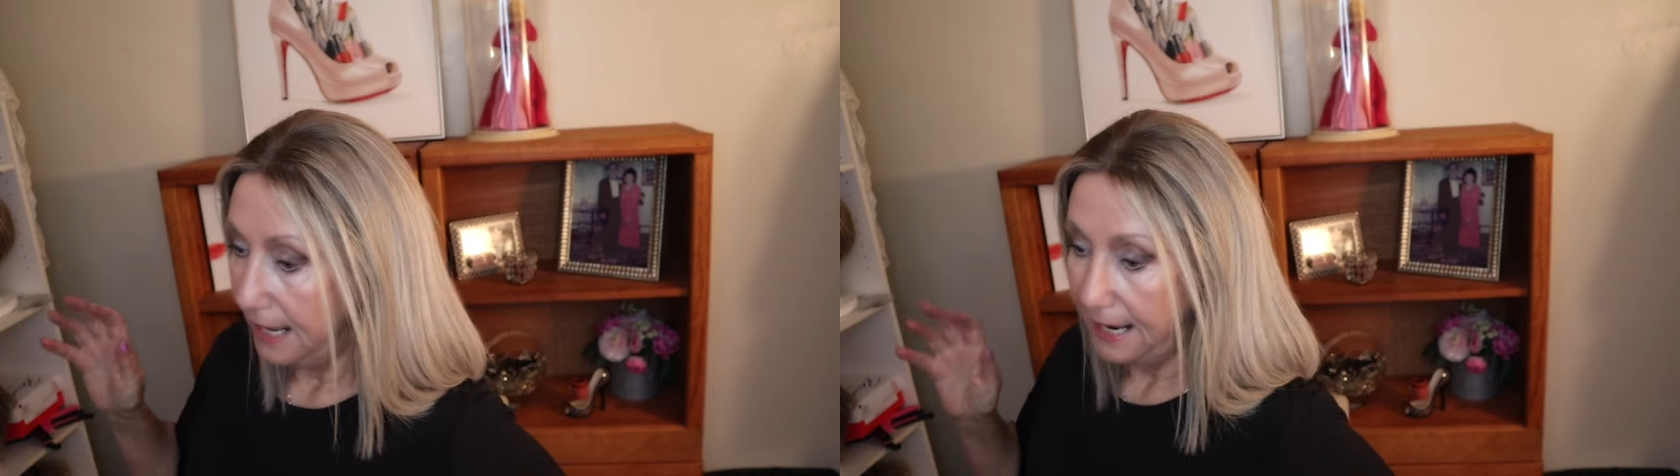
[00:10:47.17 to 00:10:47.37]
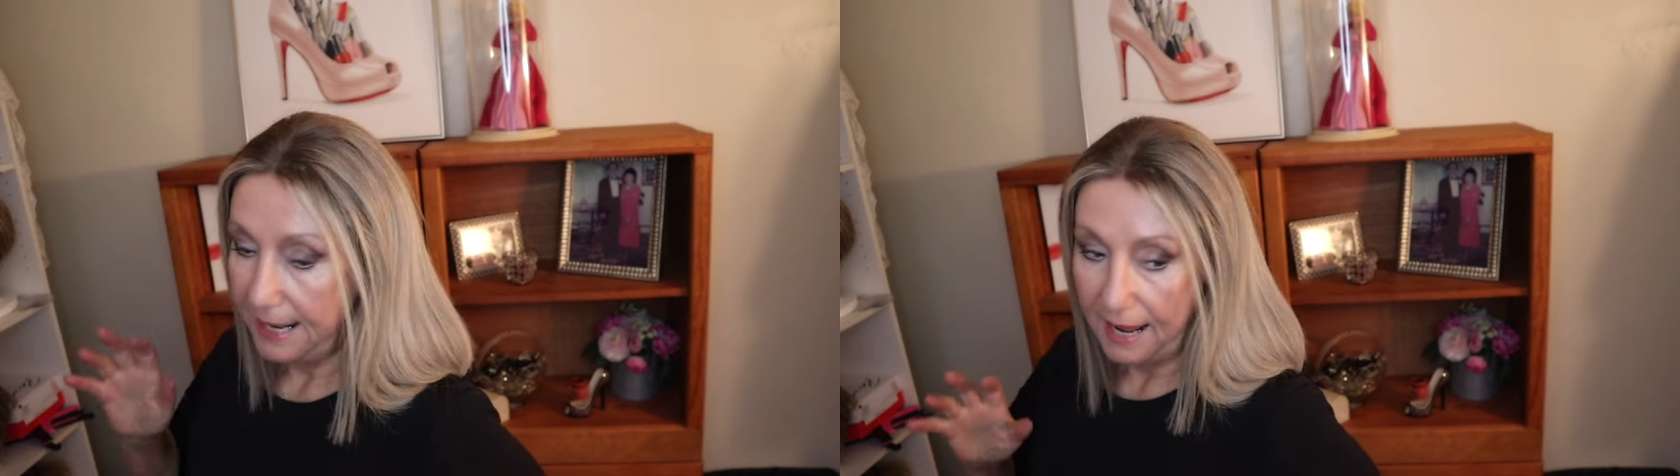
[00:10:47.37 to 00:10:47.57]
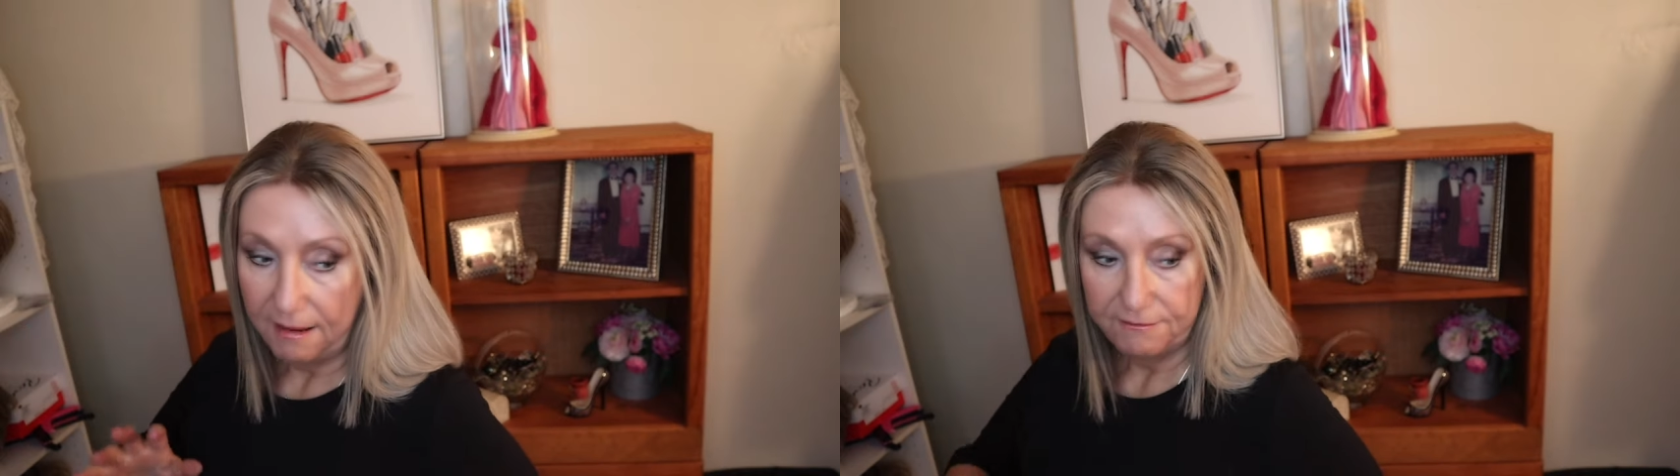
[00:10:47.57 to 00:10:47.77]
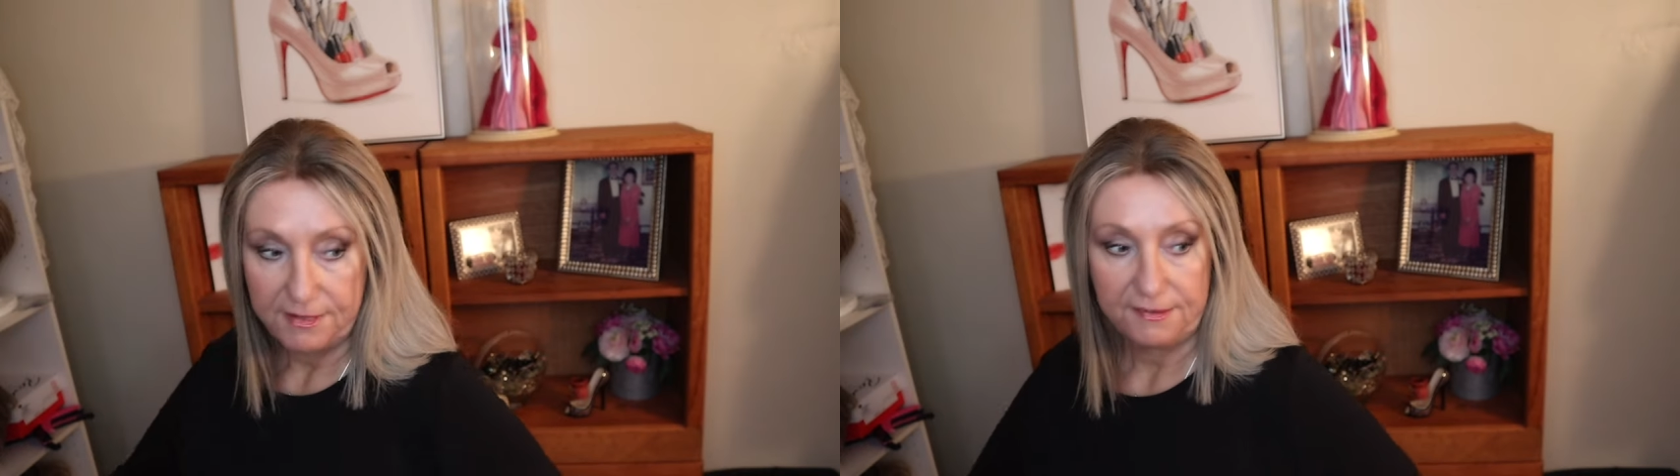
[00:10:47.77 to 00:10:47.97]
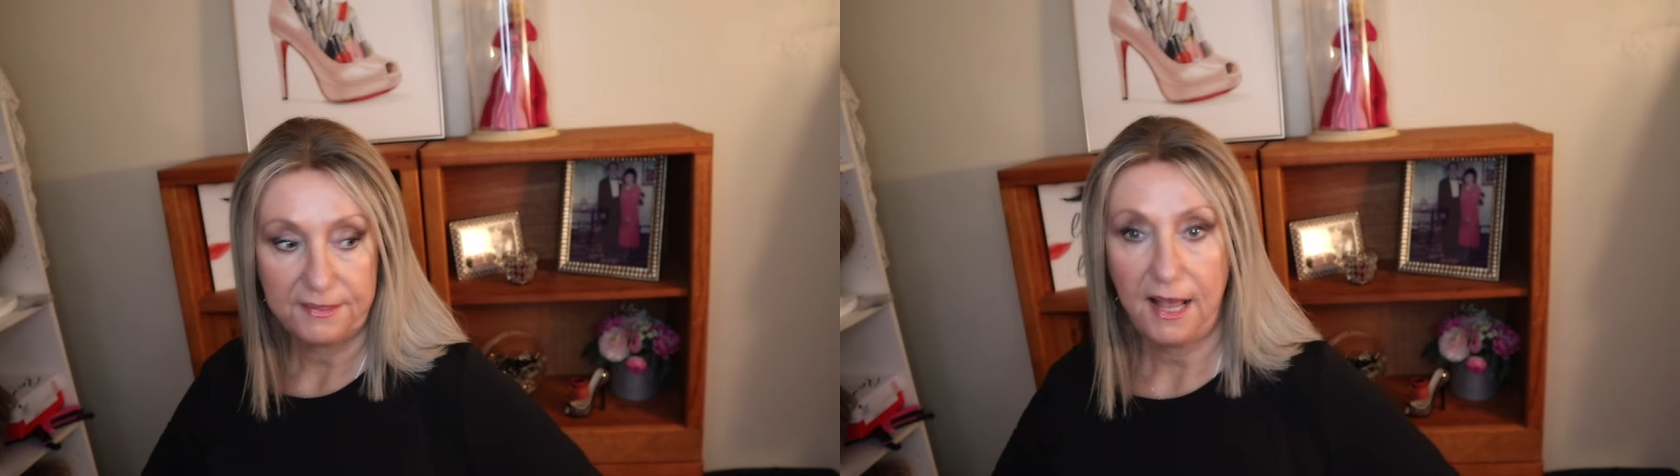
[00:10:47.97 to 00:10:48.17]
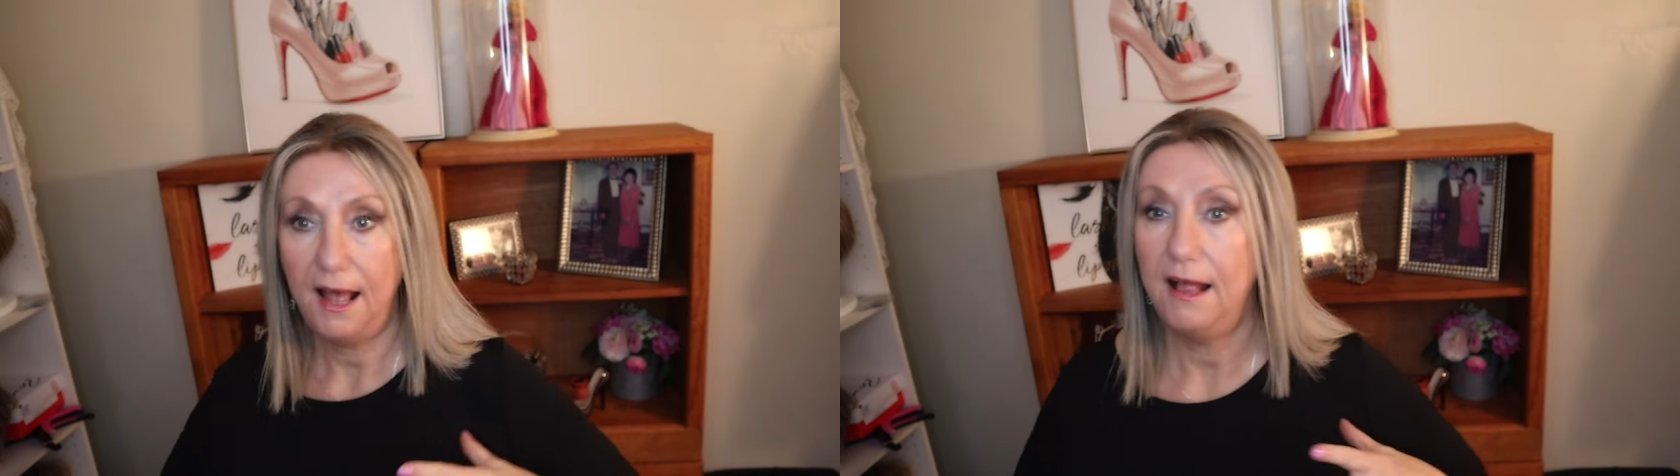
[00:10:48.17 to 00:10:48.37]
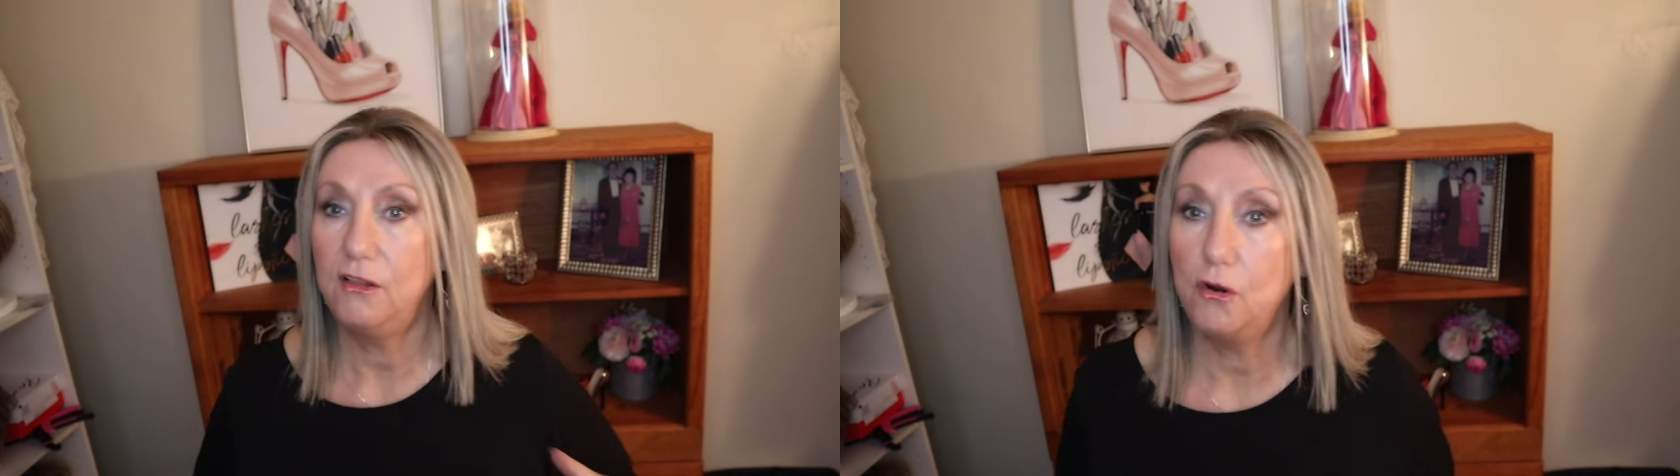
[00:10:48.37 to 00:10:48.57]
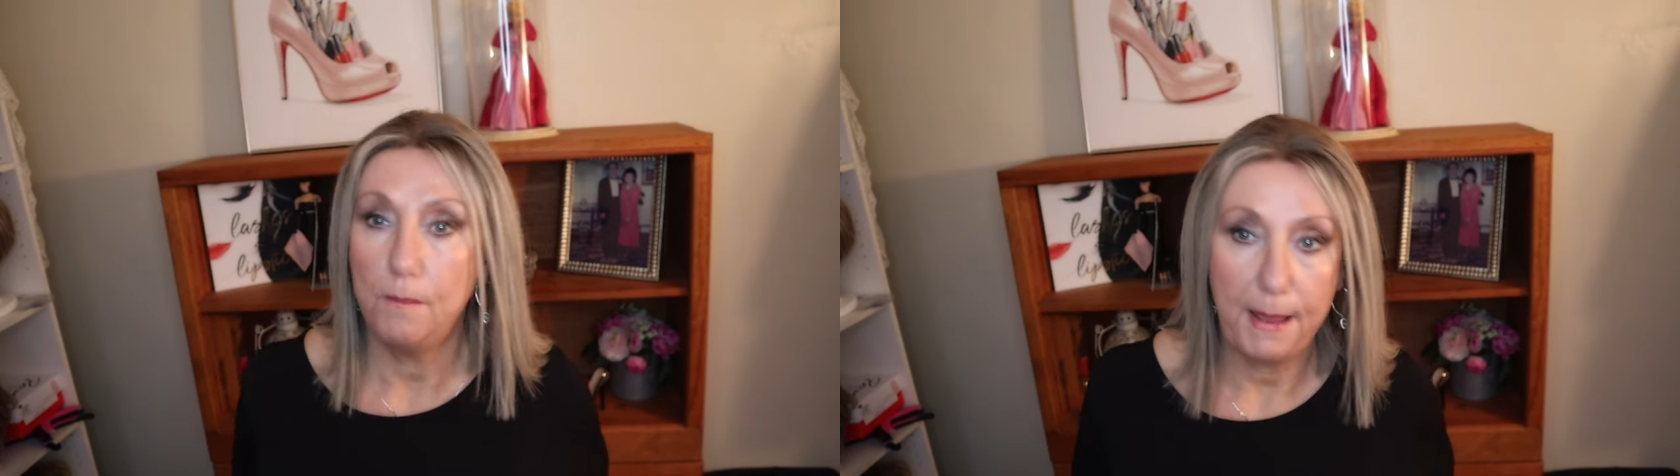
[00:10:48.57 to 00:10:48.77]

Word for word: and have this color